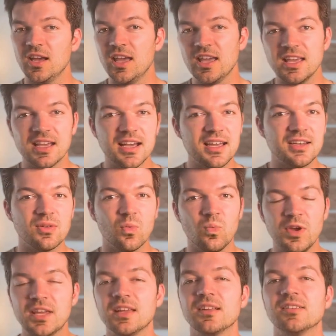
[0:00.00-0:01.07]
and
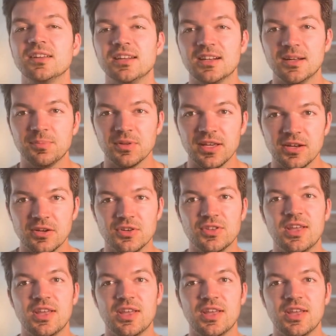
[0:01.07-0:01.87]
we can clean it up later.